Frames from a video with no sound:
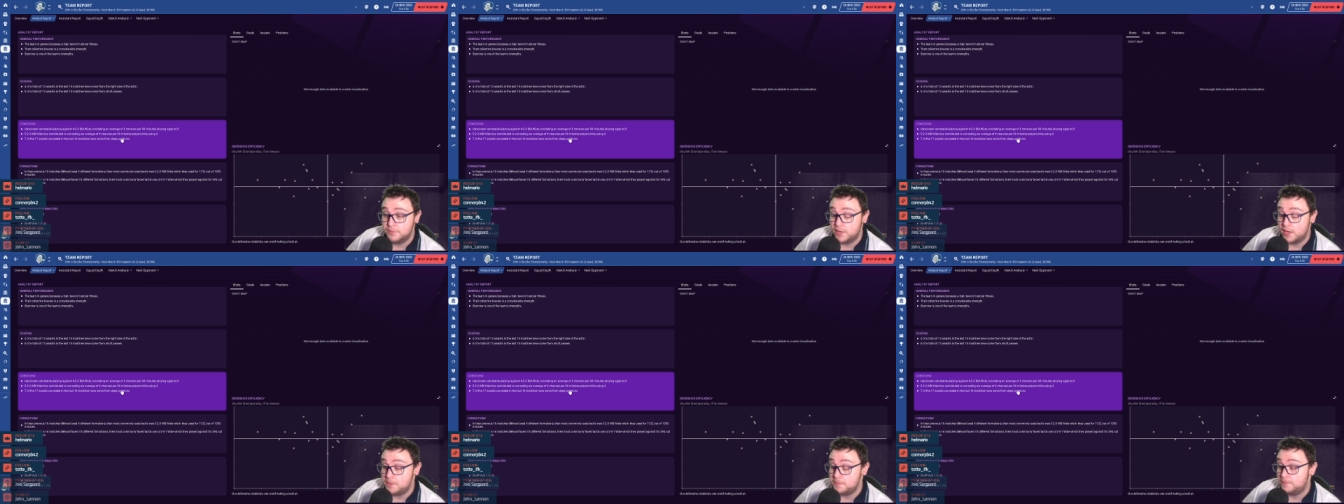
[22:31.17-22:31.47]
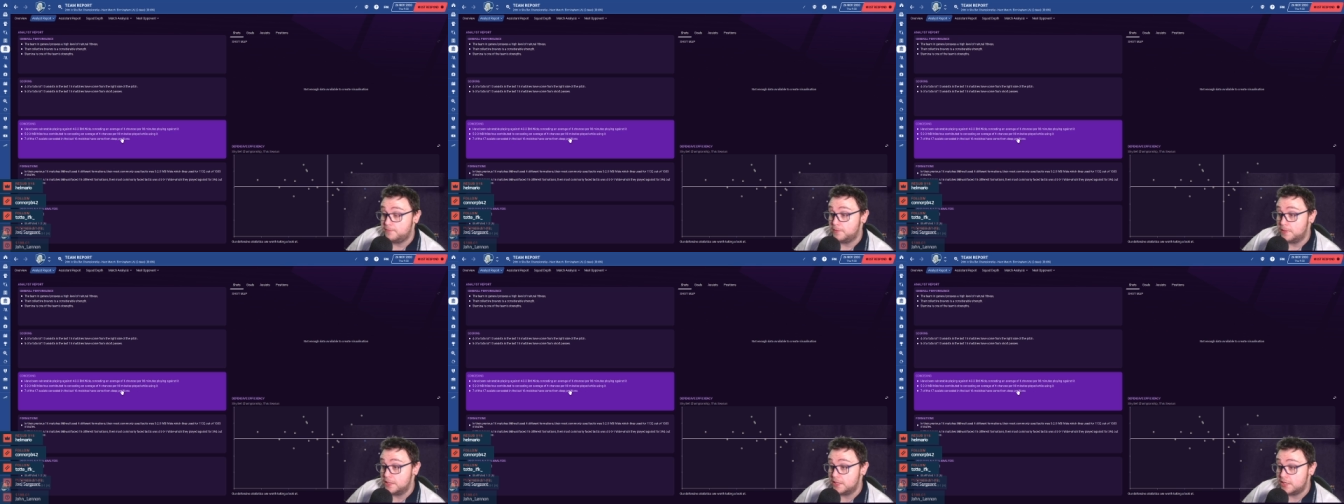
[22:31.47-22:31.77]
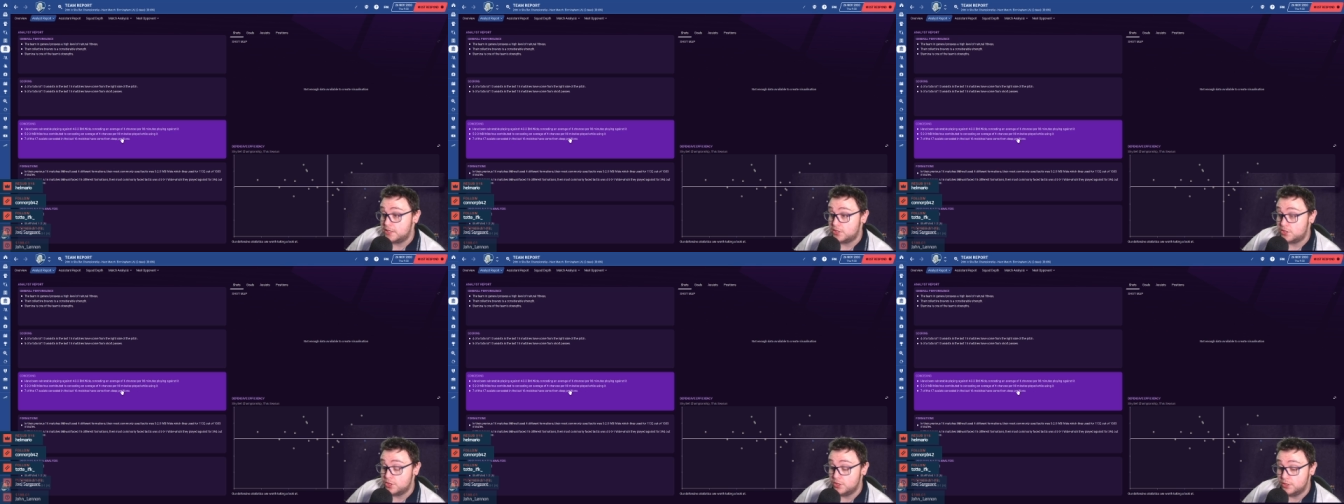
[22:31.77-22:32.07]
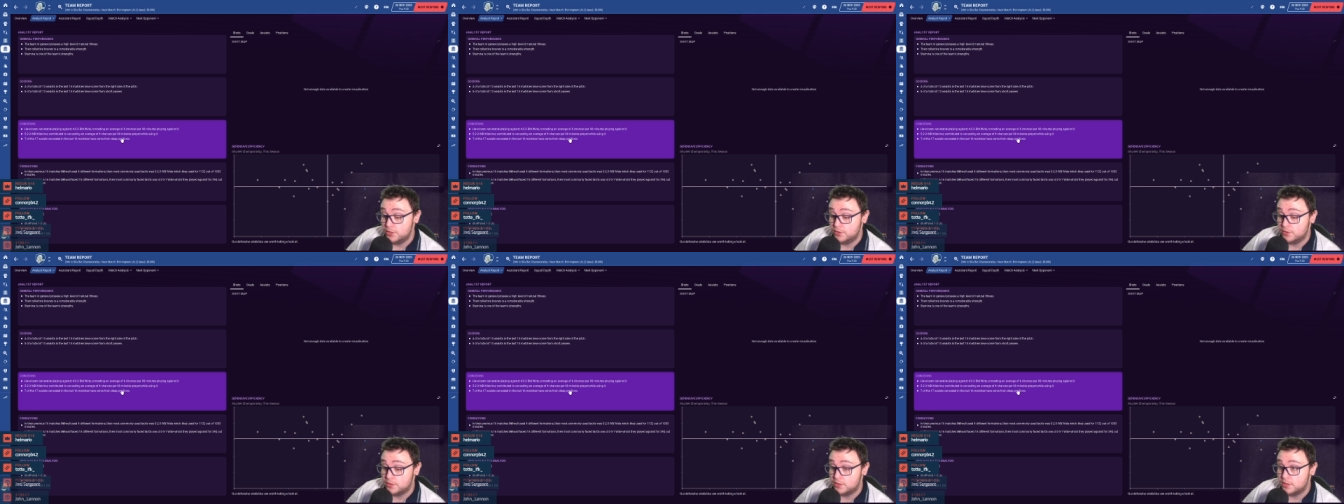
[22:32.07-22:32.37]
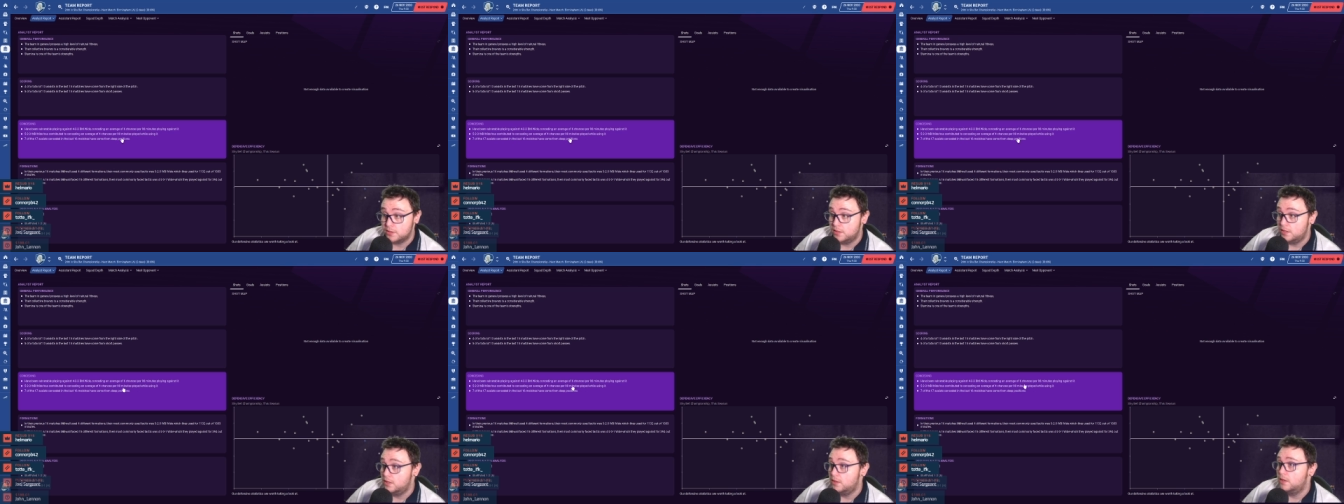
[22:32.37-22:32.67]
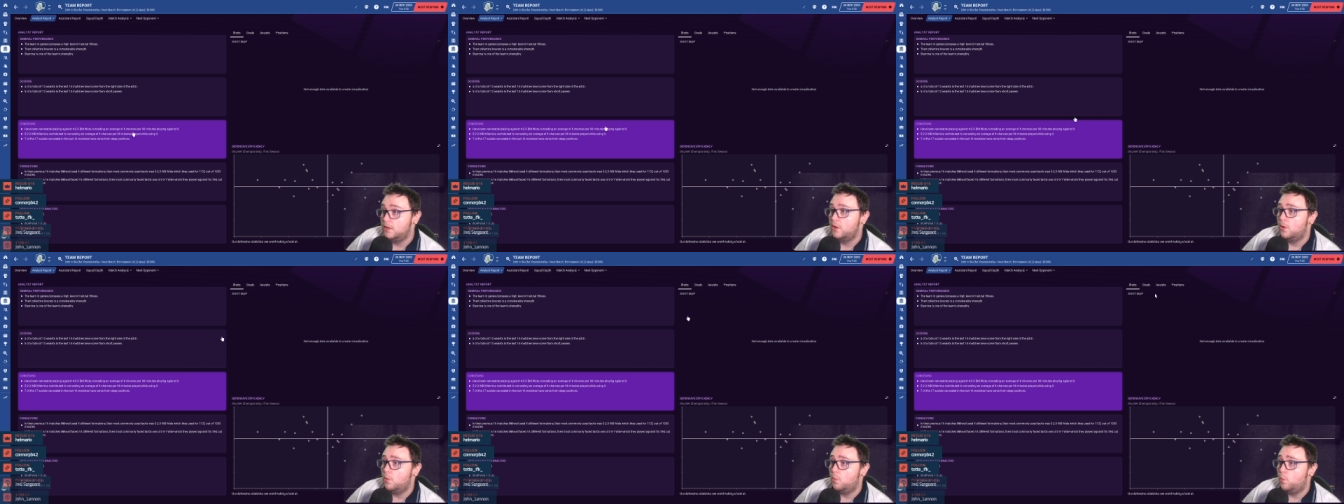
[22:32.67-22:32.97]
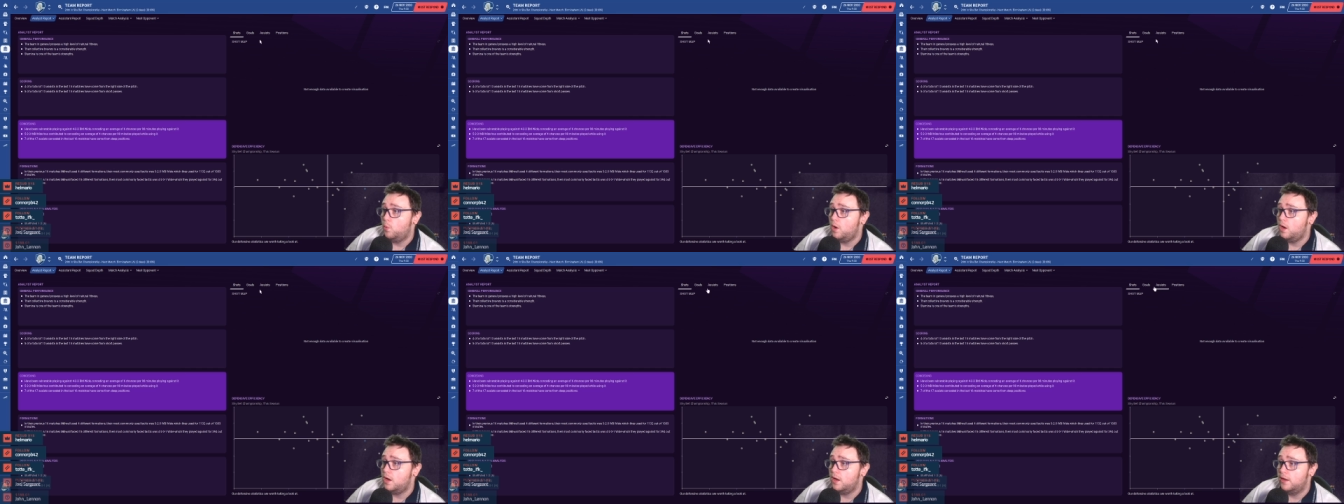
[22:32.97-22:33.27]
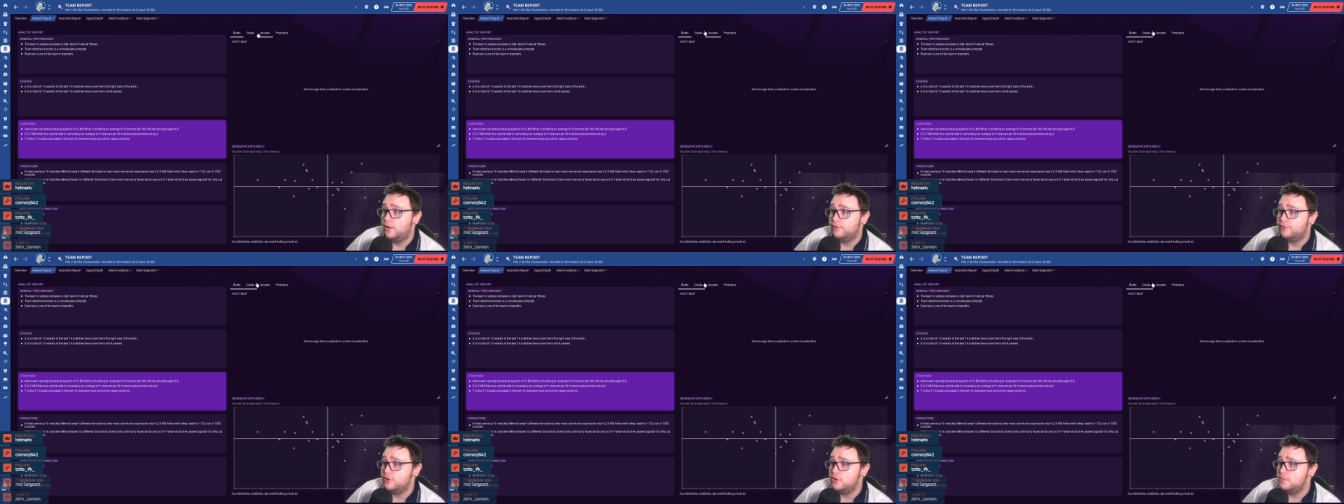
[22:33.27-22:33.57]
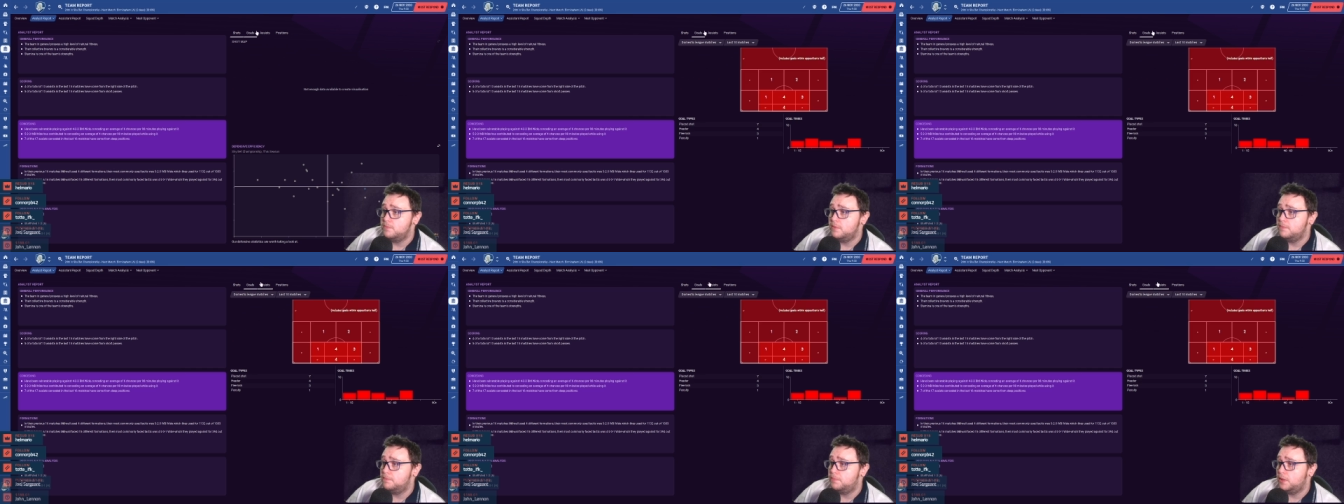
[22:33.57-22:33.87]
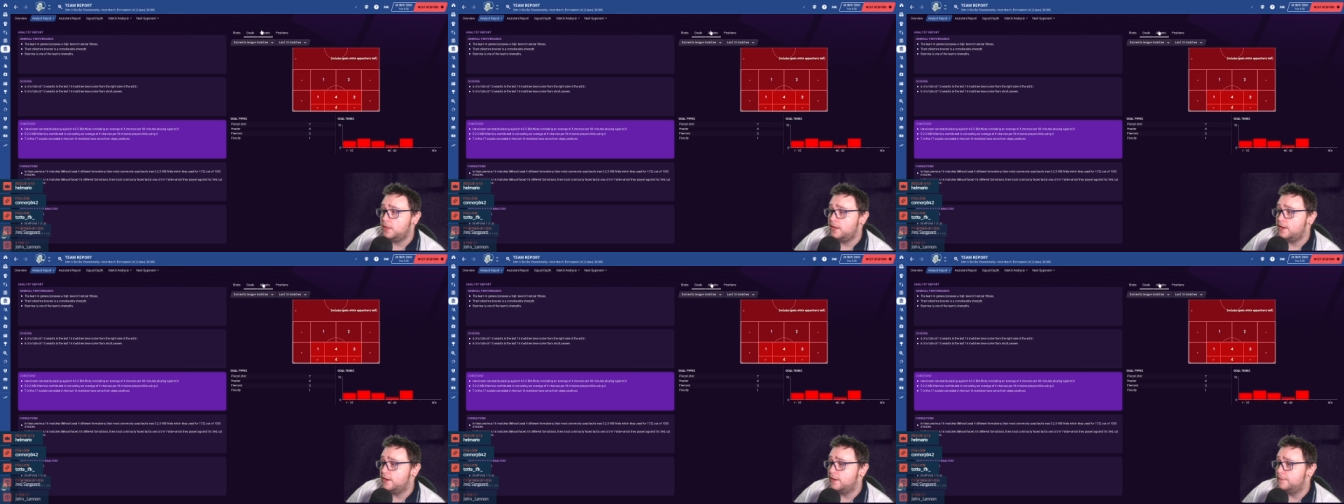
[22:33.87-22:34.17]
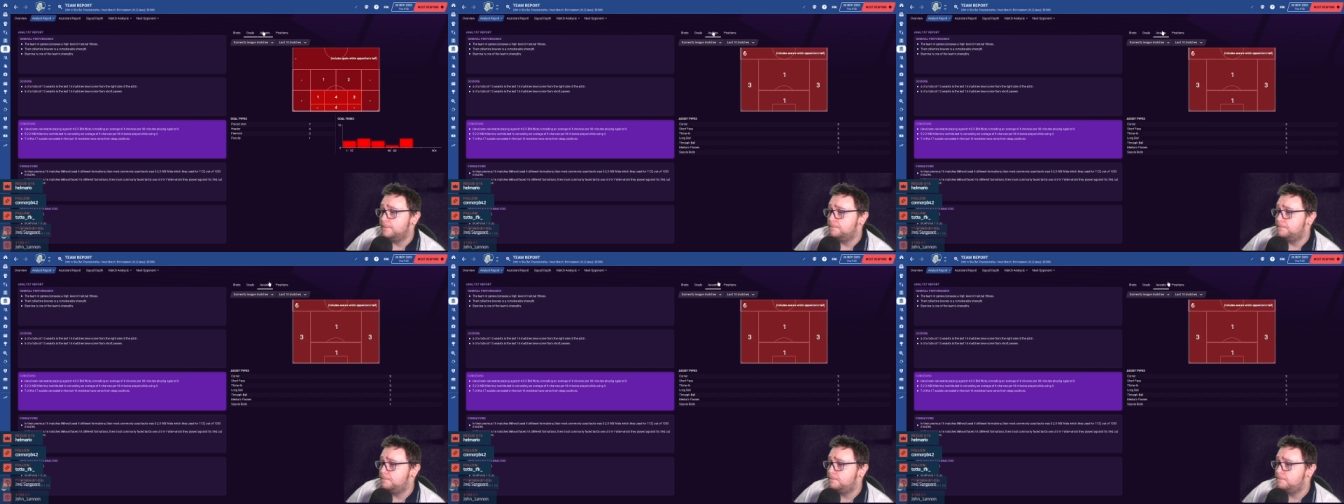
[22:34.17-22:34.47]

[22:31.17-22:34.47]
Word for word: deep positions. What have you been playing?